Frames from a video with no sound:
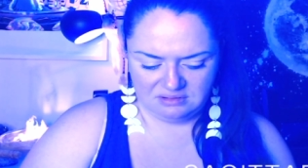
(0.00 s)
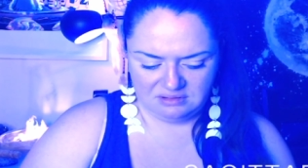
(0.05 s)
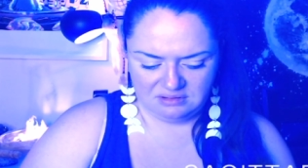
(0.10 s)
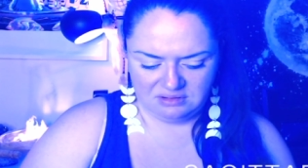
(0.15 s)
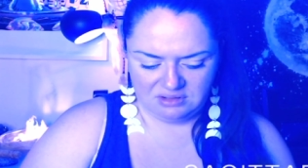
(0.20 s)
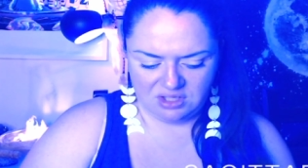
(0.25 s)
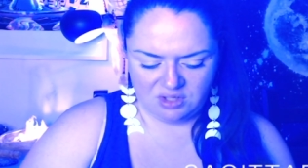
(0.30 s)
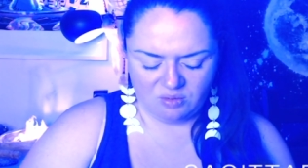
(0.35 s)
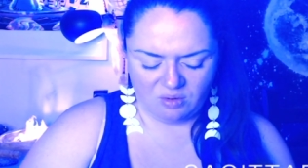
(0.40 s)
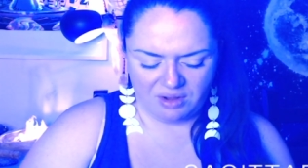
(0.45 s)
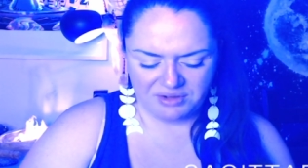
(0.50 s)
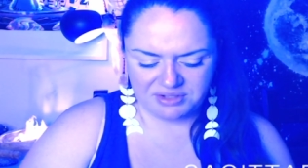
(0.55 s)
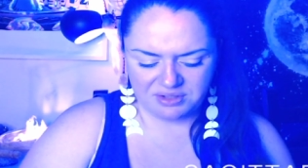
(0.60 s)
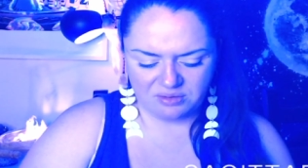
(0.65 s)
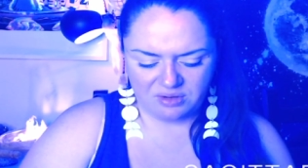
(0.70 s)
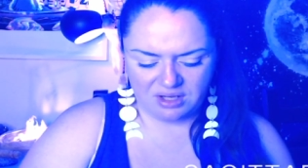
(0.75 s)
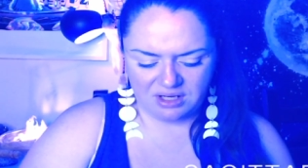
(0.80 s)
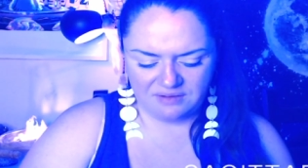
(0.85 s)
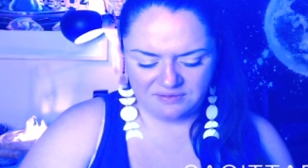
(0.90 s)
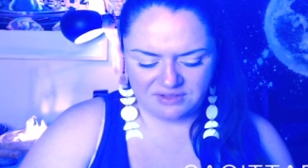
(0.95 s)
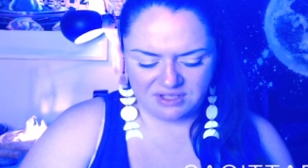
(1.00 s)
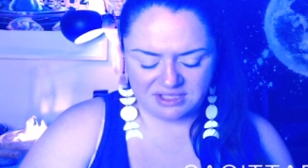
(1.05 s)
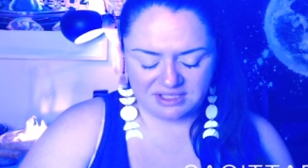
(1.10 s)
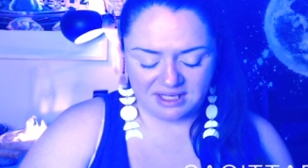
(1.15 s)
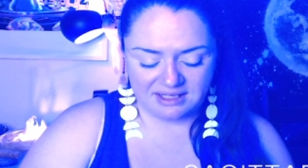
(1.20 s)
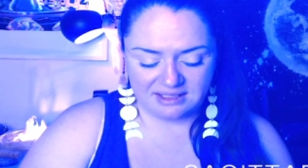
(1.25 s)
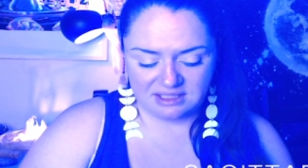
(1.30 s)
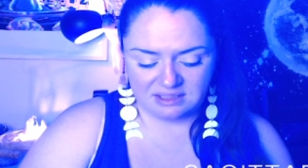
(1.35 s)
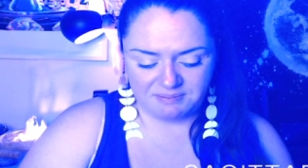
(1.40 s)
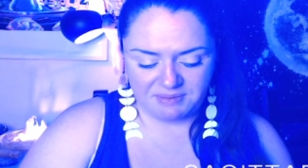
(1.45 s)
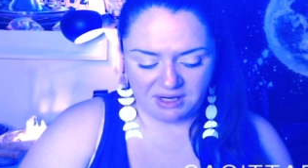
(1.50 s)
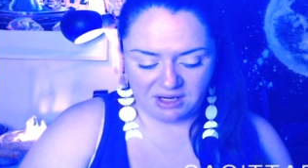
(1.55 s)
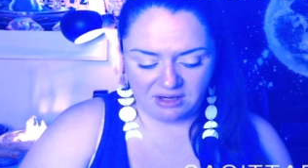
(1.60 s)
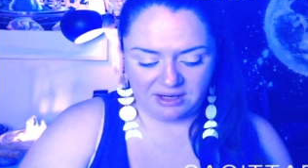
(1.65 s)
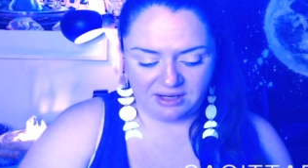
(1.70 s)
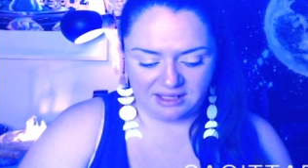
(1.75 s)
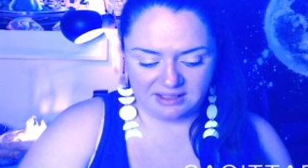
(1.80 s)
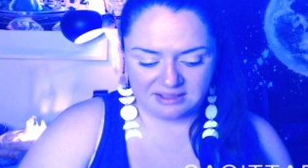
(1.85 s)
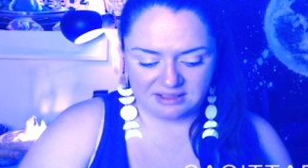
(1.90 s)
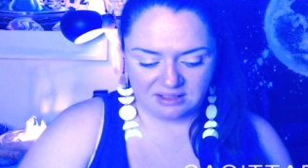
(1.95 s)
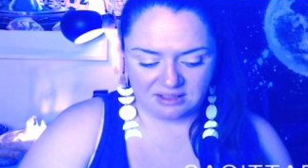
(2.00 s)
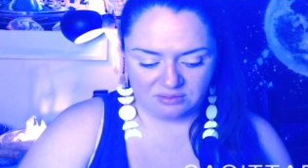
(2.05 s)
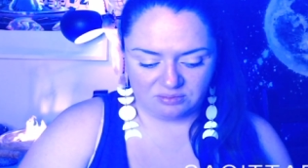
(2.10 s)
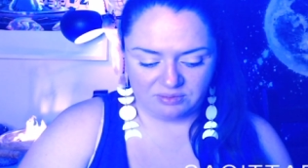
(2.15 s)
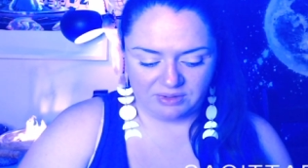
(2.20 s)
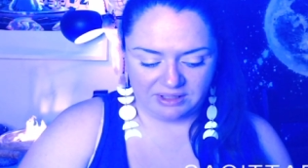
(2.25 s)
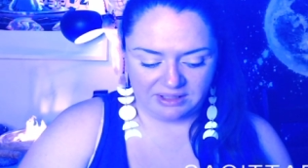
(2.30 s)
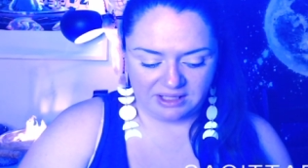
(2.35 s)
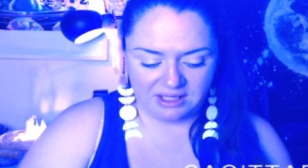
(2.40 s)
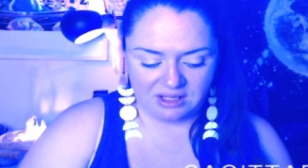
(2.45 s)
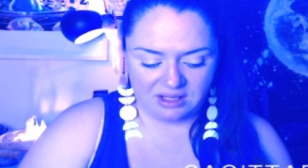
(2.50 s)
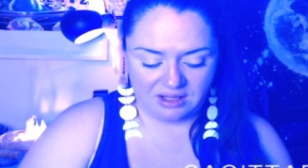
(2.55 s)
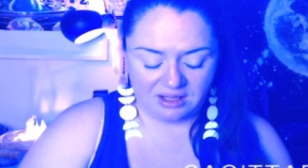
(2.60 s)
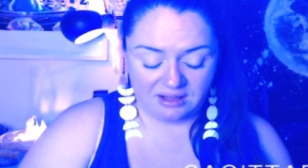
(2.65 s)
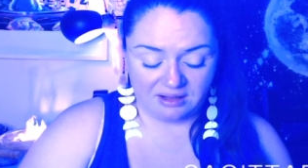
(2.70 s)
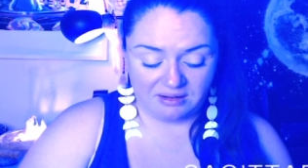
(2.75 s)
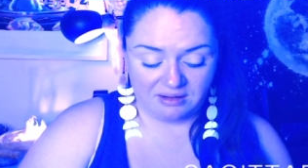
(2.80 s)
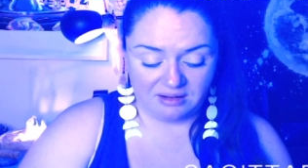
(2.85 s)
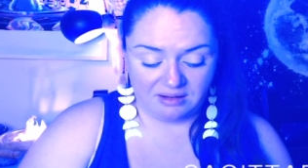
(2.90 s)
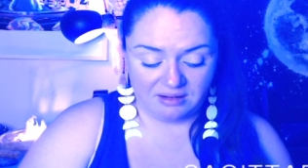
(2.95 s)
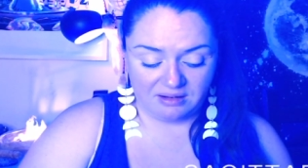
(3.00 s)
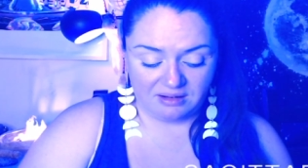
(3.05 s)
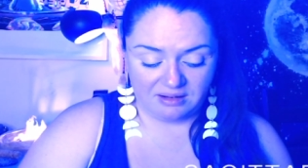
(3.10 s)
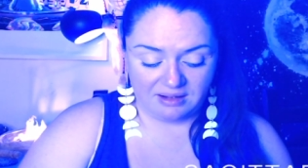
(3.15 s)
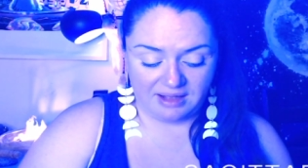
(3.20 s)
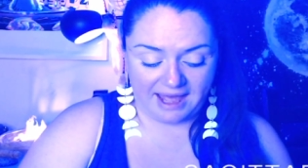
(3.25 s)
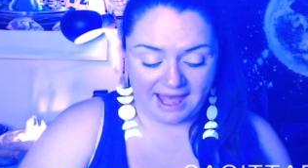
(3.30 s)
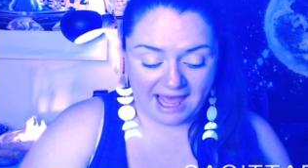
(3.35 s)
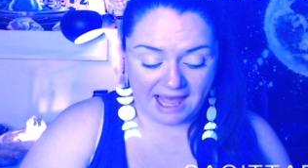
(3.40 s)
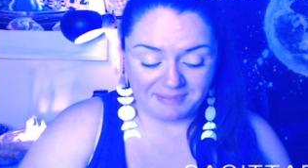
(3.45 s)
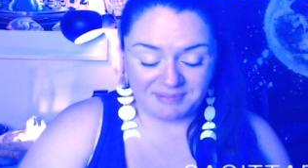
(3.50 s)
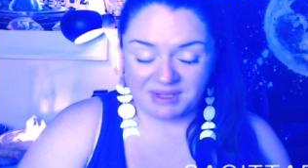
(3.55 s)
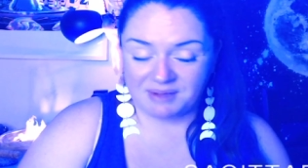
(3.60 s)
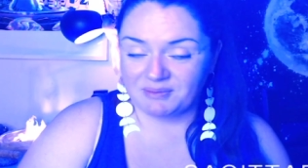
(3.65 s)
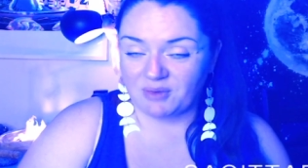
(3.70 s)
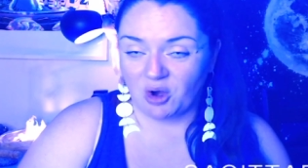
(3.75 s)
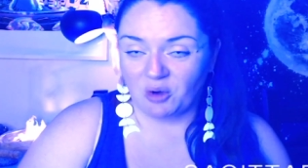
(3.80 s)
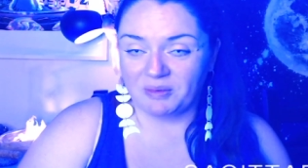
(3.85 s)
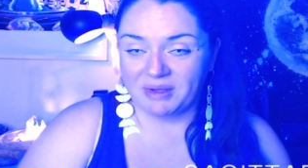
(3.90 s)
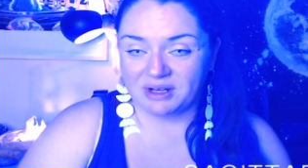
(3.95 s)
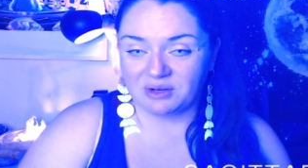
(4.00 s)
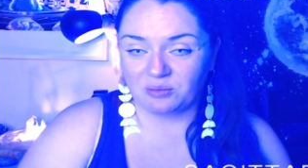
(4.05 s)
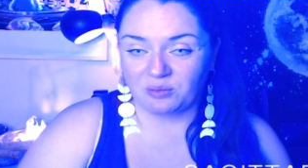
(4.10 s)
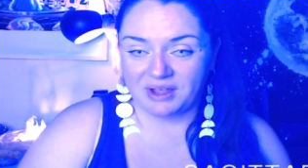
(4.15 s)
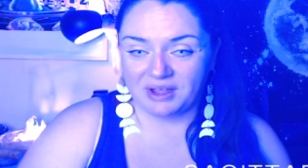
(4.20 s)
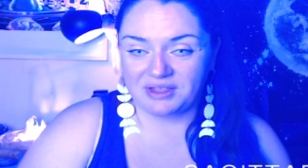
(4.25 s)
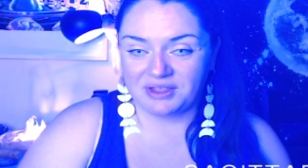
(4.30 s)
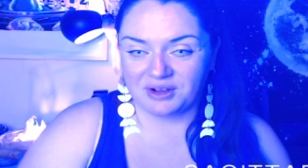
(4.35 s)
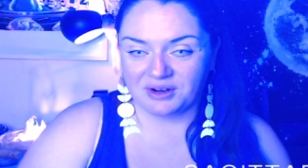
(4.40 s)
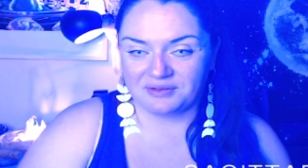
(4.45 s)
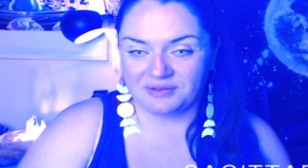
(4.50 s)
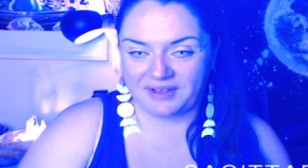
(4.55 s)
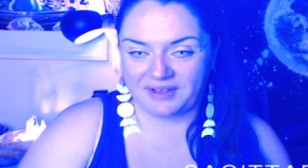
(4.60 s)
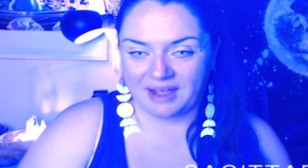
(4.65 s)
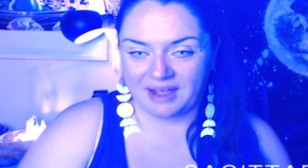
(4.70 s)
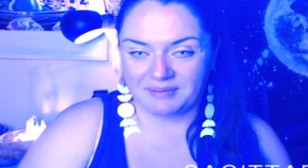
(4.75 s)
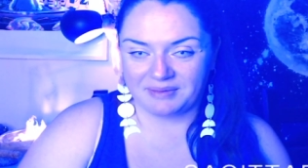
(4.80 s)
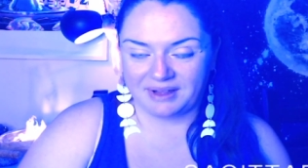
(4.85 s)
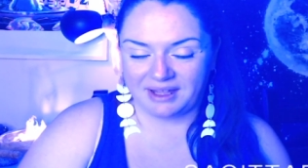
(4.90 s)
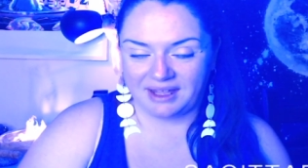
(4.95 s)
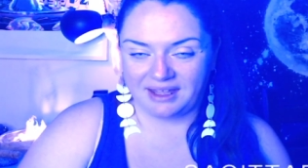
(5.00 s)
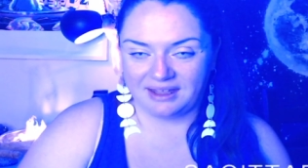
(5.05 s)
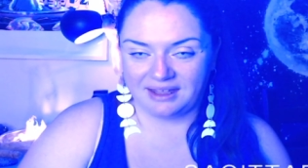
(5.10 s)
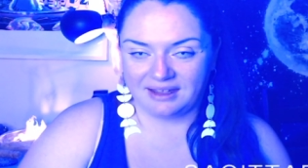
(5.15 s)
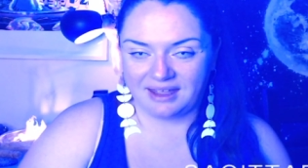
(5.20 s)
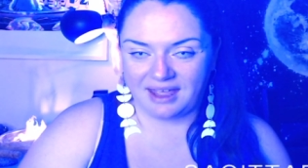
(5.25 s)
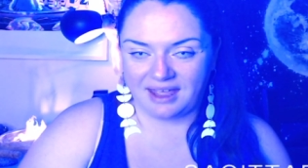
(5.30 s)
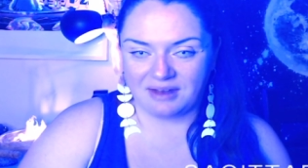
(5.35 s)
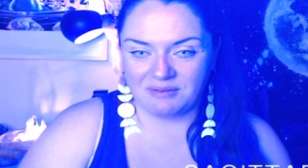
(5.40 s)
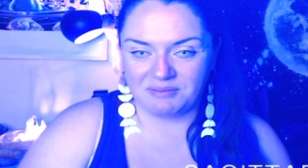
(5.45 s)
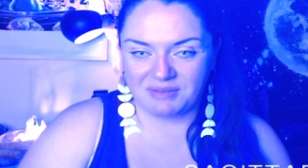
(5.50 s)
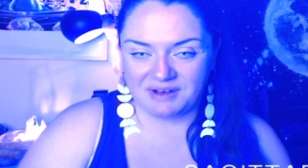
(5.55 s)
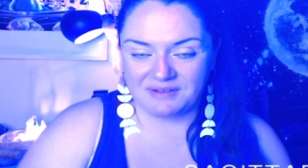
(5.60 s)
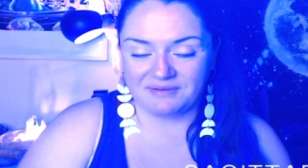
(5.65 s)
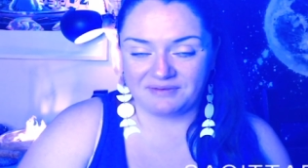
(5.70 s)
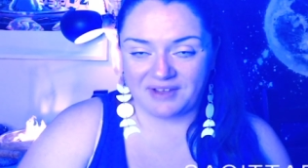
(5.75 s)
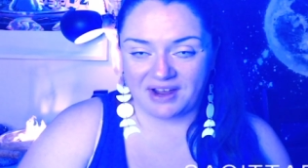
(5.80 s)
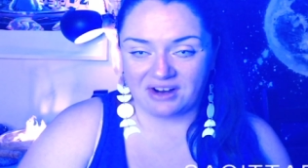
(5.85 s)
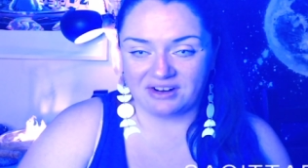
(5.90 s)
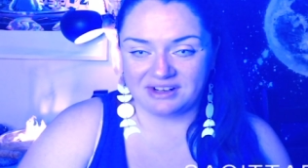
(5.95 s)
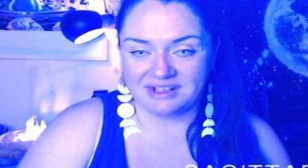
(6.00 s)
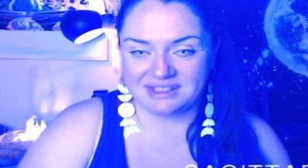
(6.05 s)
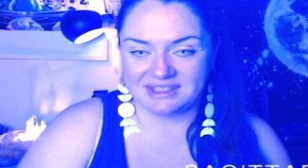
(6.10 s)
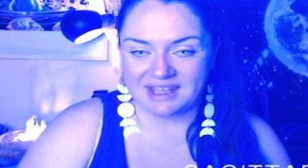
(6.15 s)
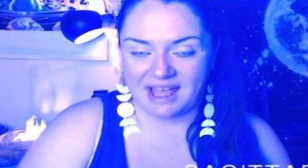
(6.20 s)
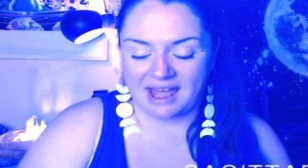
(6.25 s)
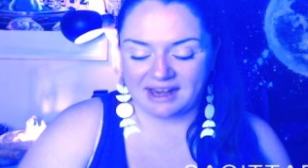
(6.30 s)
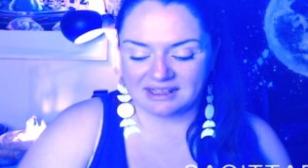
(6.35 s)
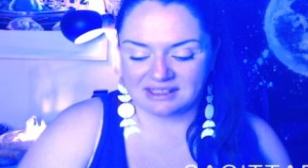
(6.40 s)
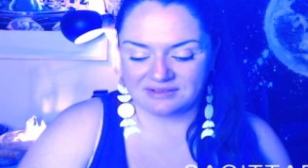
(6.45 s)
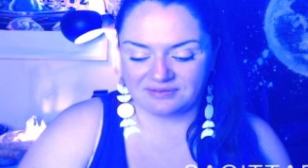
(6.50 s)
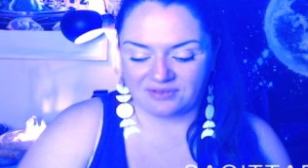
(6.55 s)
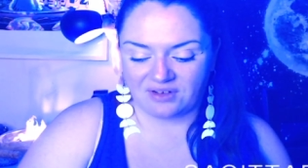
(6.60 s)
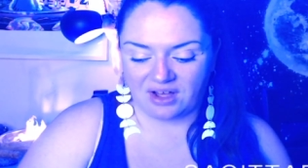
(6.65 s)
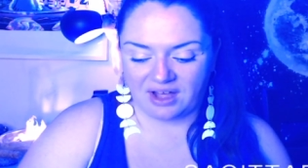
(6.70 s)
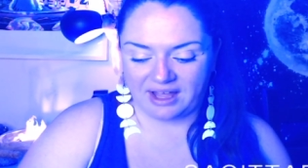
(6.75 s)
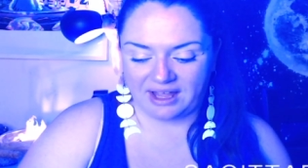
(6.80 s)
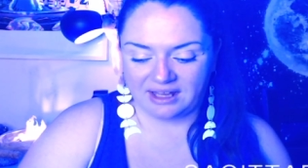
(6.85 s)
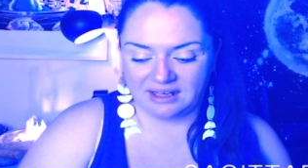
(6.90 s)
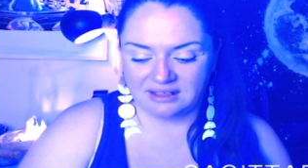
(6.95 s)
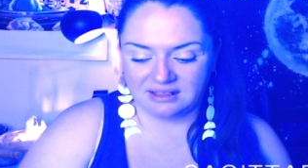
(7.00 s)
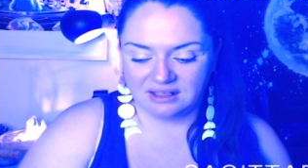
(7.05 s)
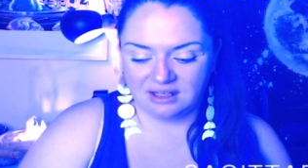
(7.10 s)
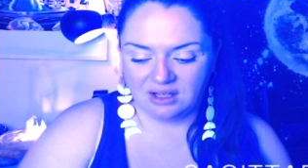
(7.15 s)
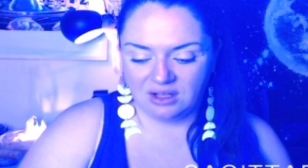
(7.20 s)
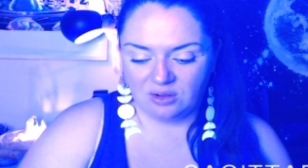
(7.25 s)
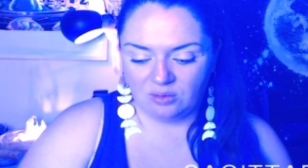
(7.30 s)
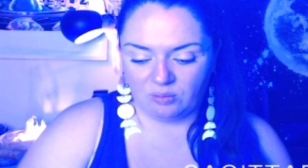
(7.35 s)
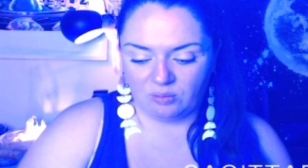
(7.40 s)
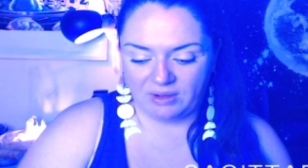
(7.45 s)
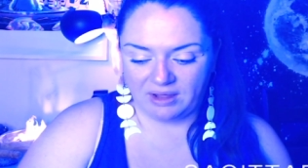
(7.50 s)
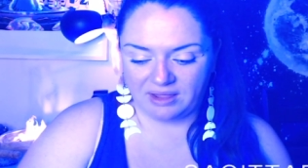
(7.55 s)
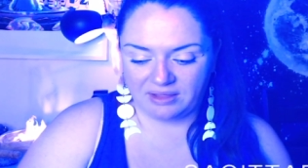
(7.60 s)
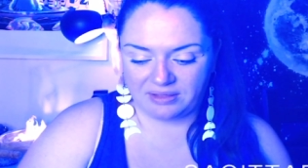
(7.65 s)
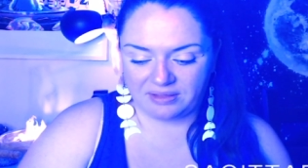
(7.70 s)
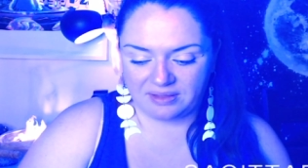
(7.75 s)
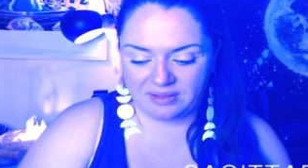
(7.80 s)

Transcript: You also could have just experienced a really happy moment with your family and been very satisfied with,